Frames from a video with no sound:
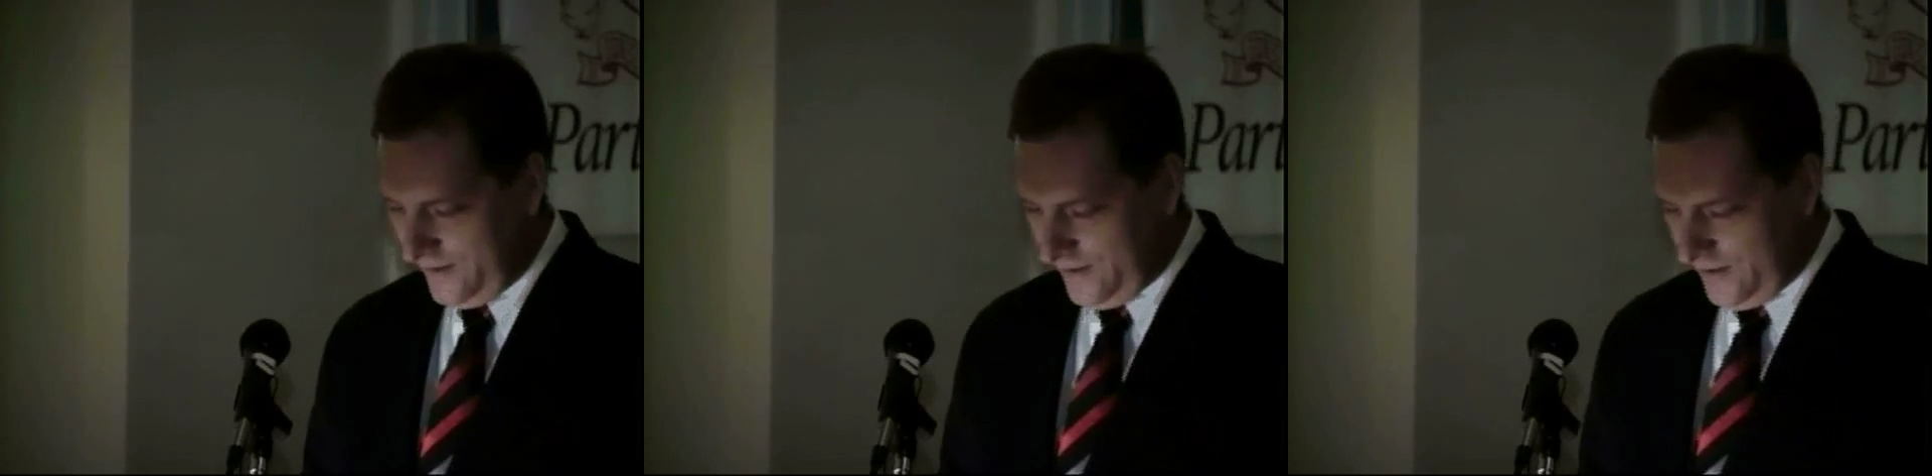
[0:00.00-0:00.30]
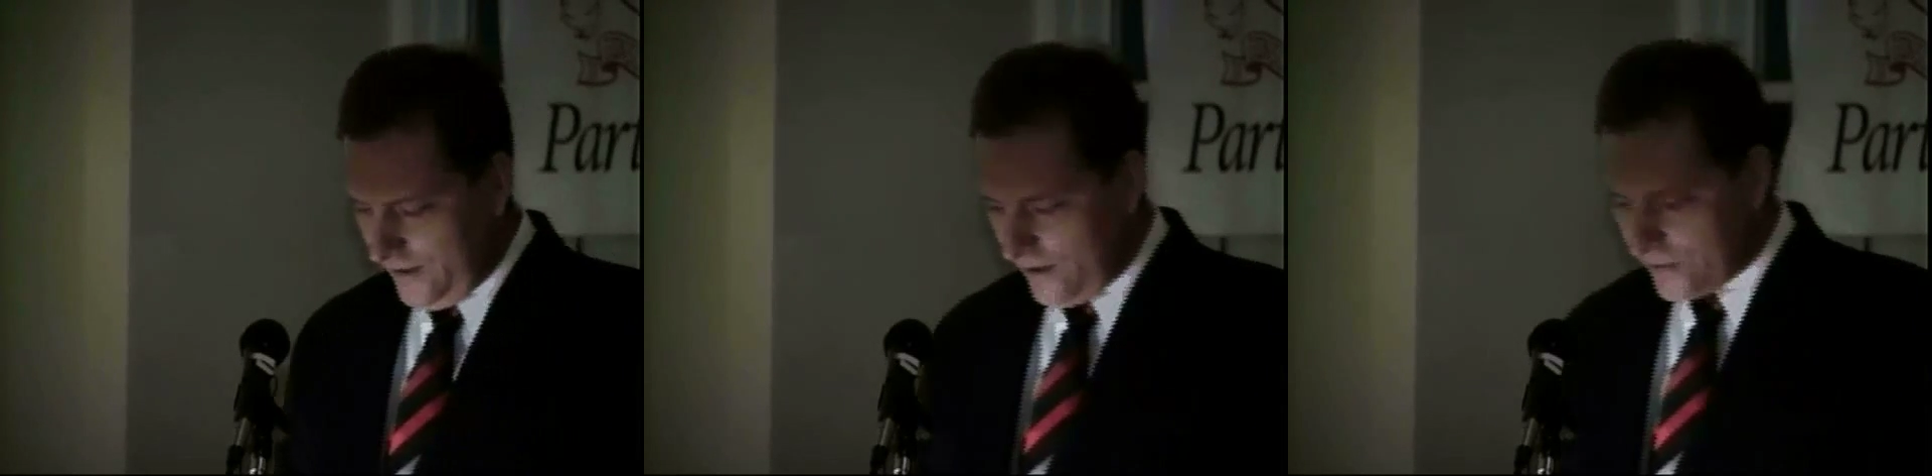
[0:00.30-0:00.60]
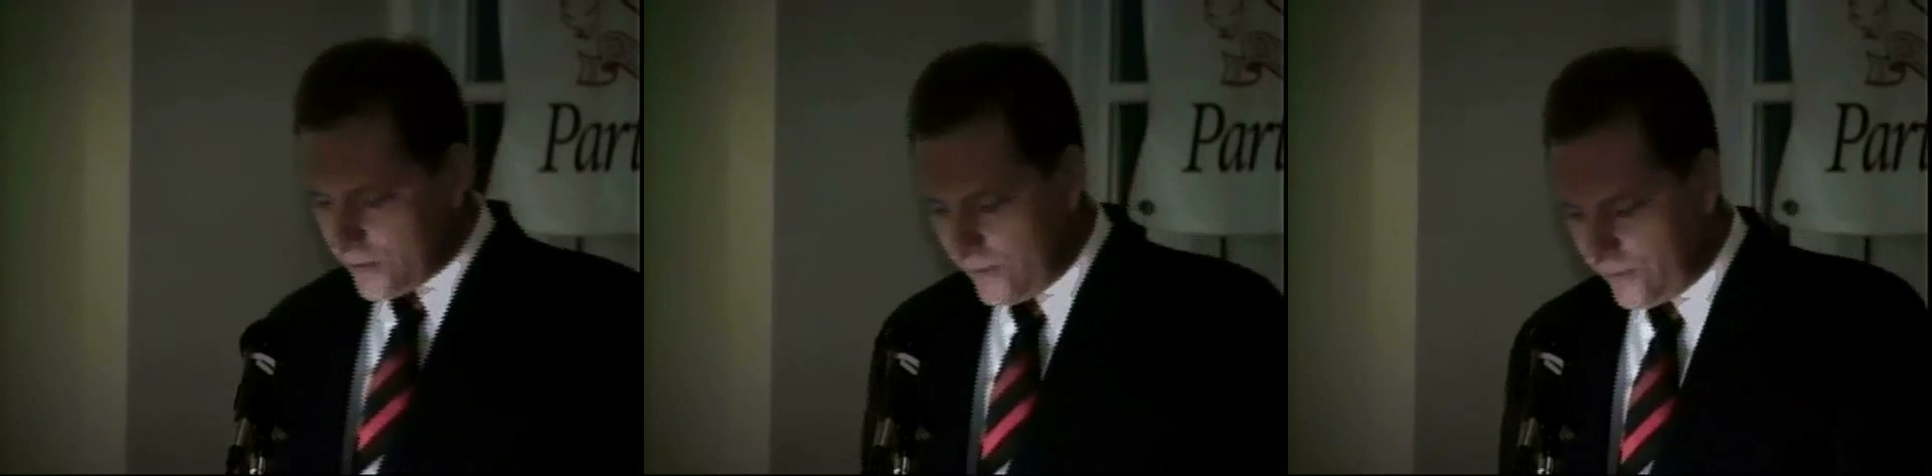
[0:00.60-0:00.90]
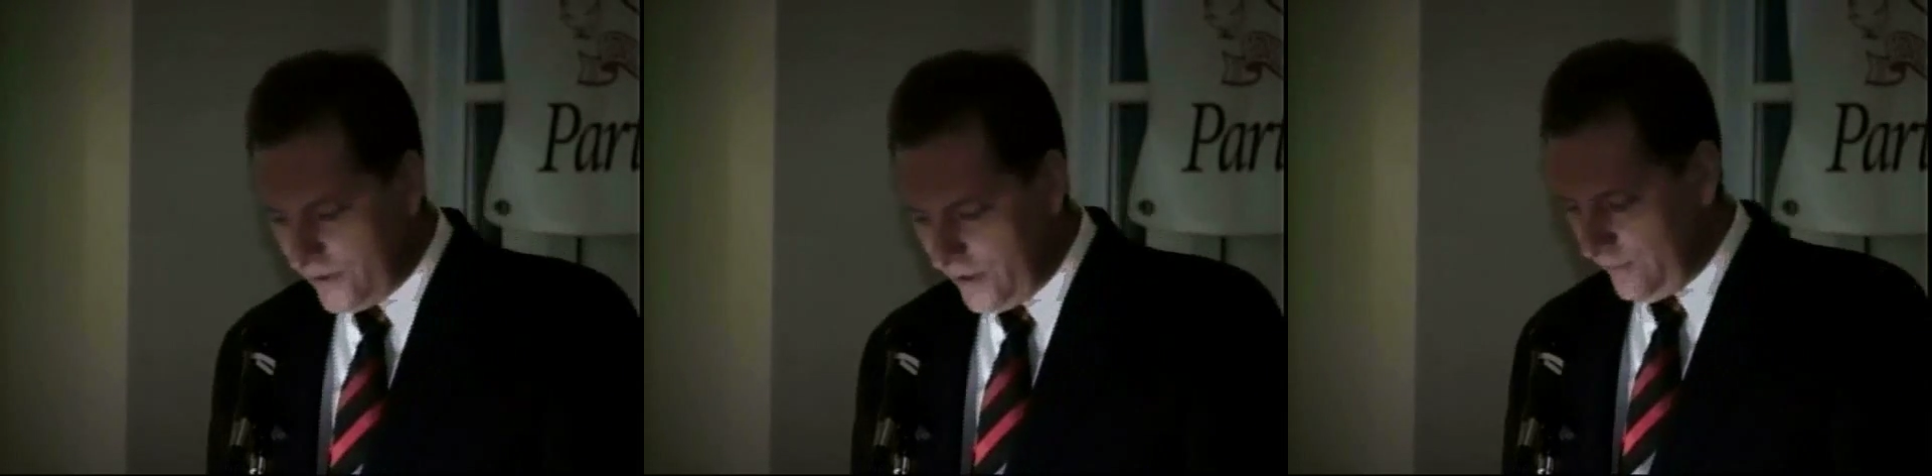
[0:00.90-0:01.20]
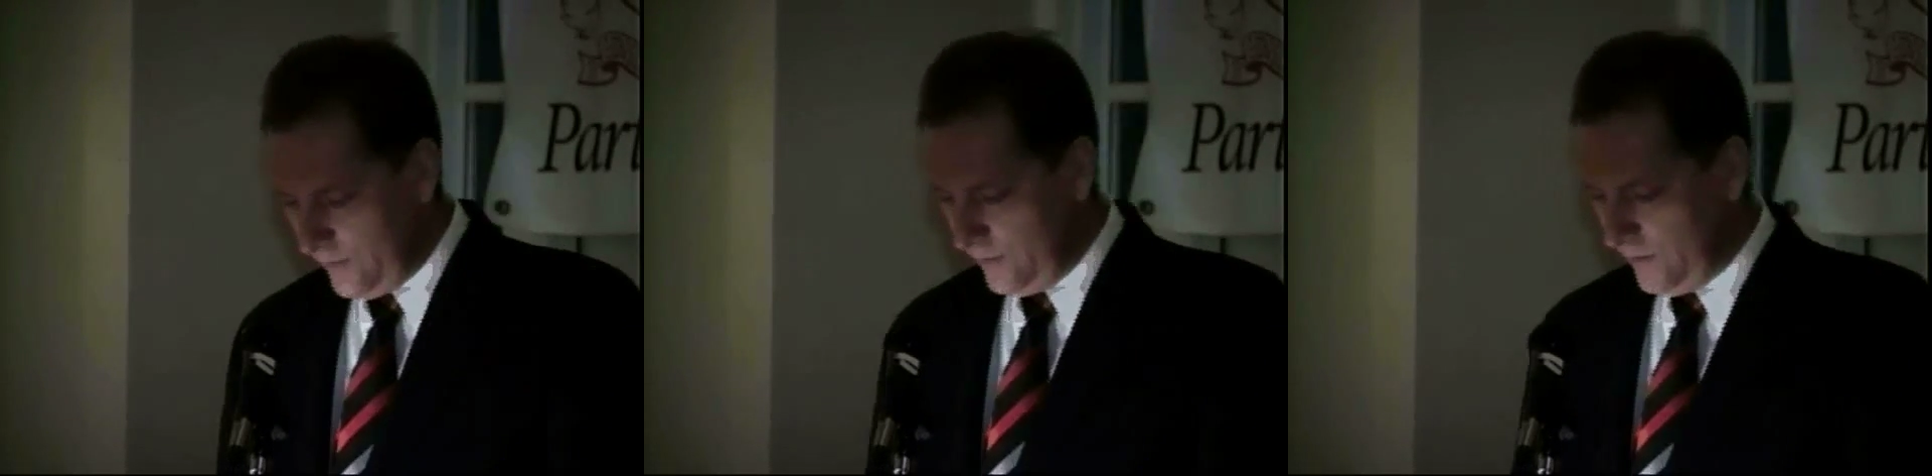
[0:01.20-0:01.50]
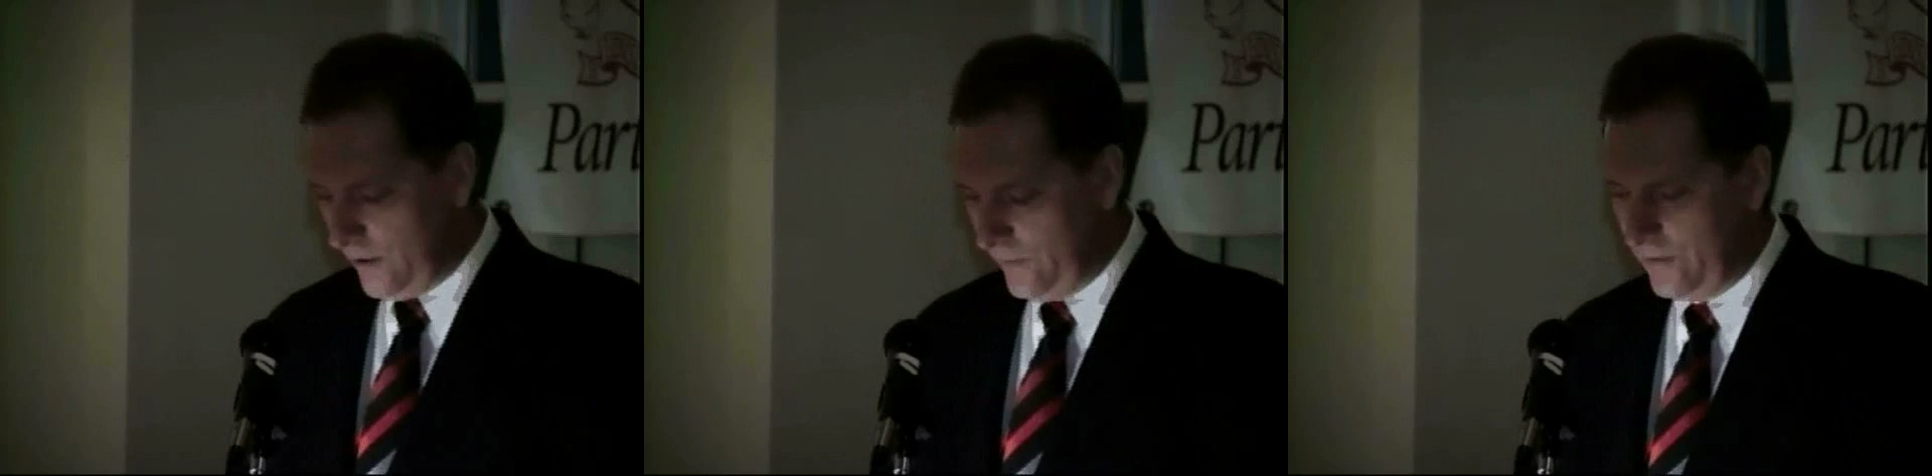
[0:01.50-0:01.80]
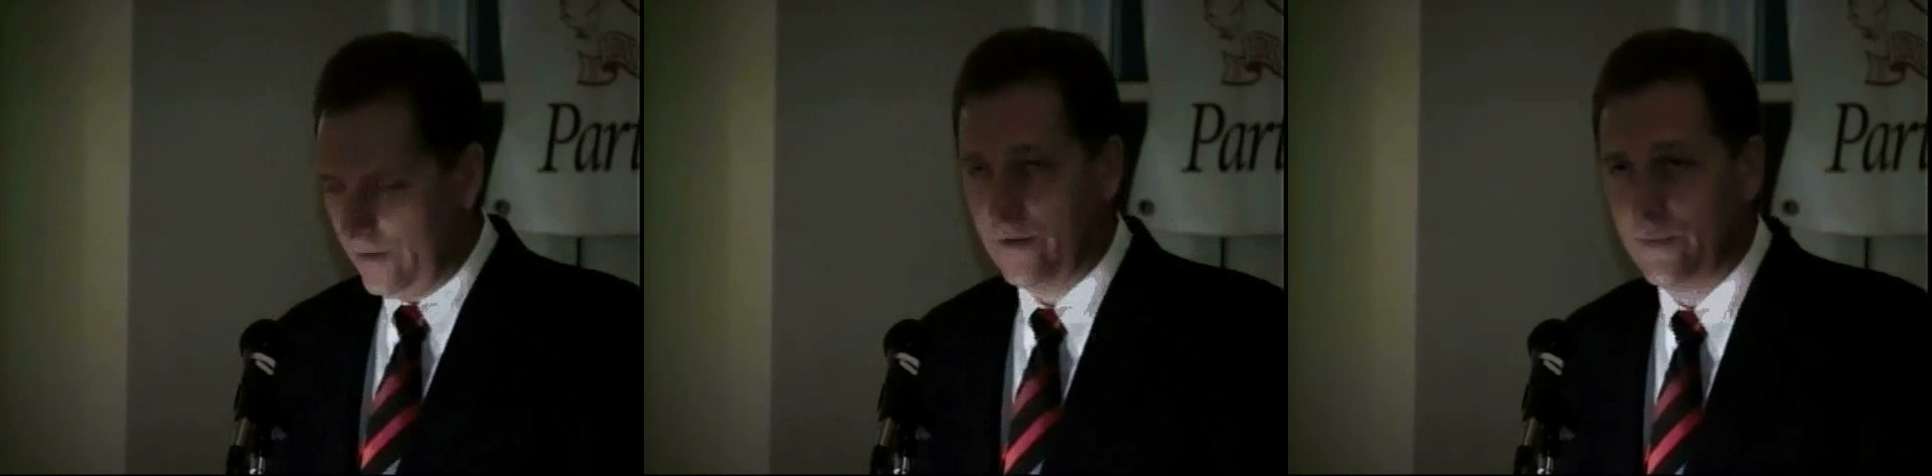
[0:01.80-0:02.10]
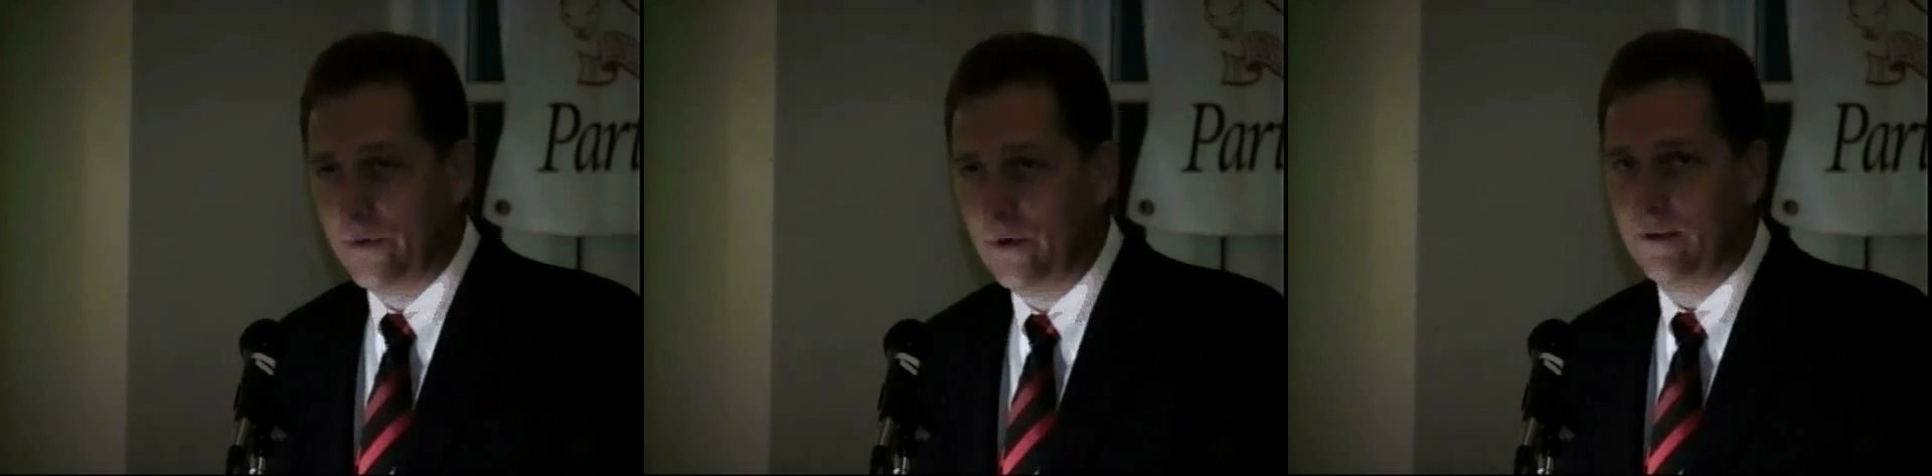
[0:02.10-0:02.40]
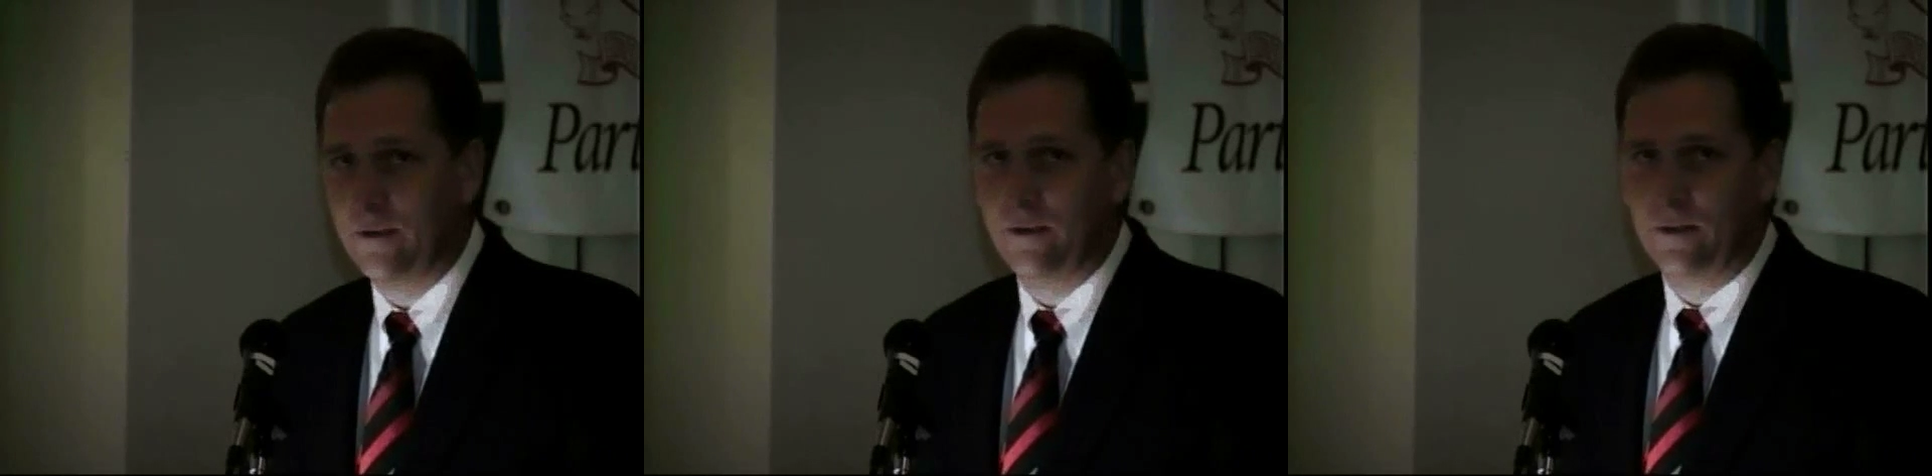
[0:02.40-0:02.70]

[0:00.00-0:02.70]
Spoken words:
He also received, along with another brother,